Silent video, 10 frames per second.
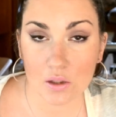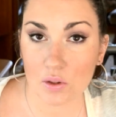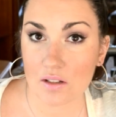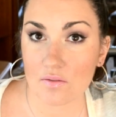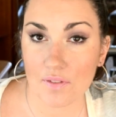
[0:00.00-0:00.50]
You
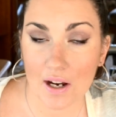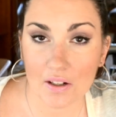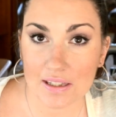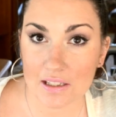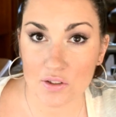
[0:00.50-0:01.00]
need
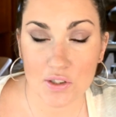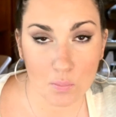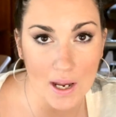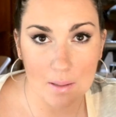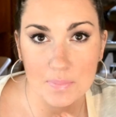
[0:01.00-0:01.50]
very little
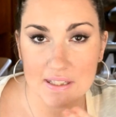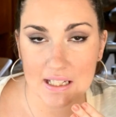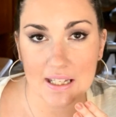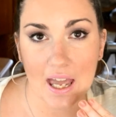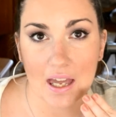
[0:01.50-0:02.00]
swipes to
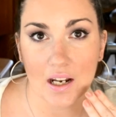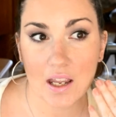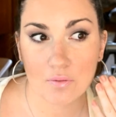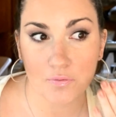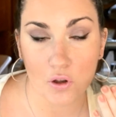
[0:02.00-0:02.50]
get
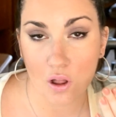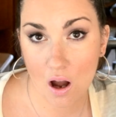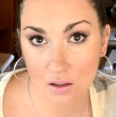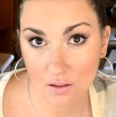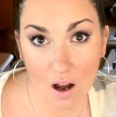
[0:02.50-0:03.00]
a
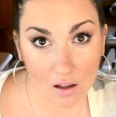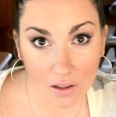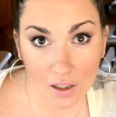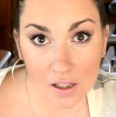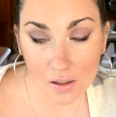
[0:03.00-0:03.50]
full-on
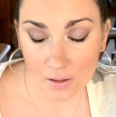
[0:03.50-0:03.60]
color.